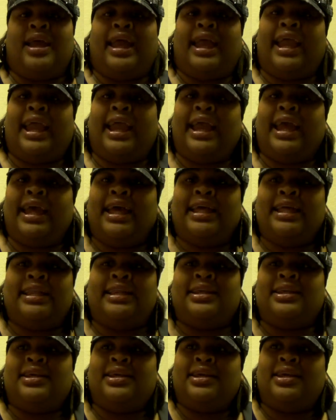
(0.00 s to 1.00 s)

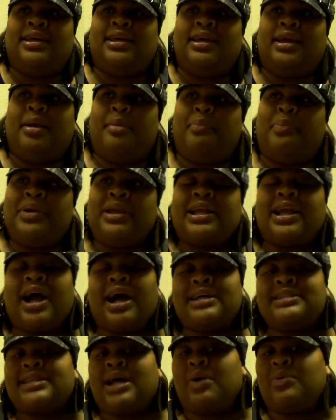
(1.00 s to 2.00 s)
And
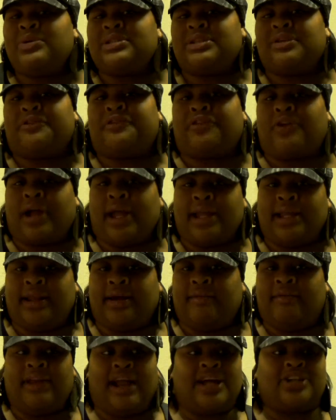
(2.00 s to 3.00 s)
because I was afraid
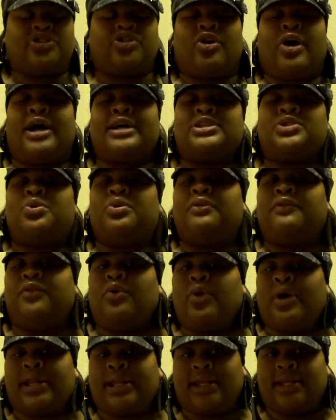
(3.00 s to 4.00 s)
of it, I tried to
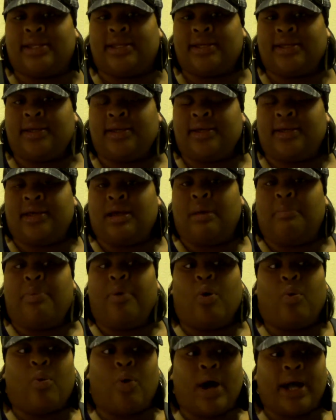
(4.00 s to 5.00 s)
avoid it.
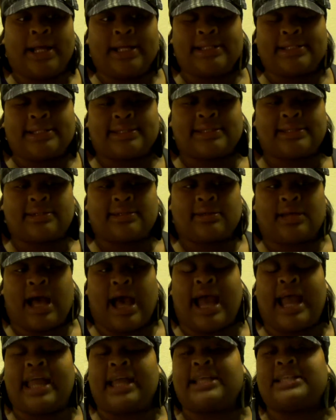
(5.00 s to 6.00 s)
But once
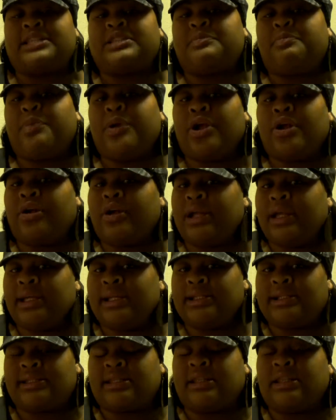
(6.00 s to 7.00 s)
I
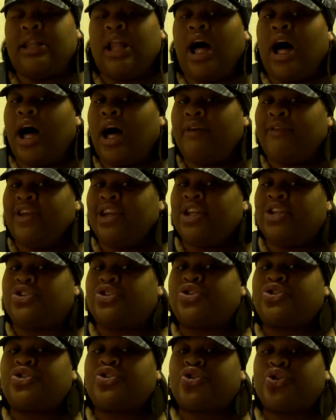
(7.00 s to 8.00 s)
experienced love in
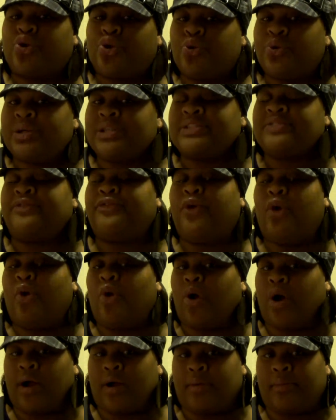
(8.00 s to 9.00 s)
its truest
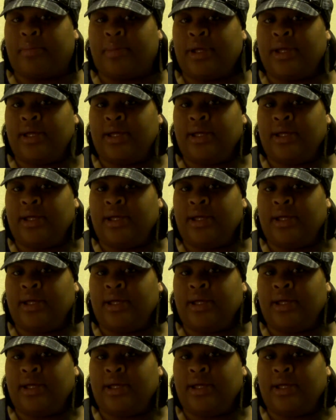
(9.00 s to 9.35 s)
form,